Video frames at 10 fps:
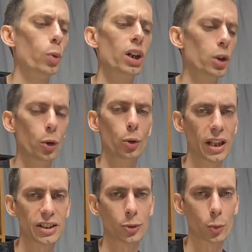
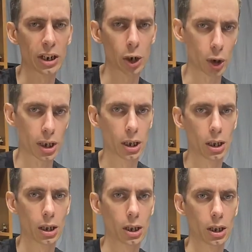Whoa, that's weird.
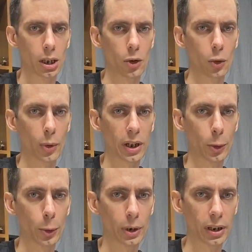
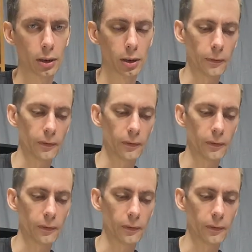Weird.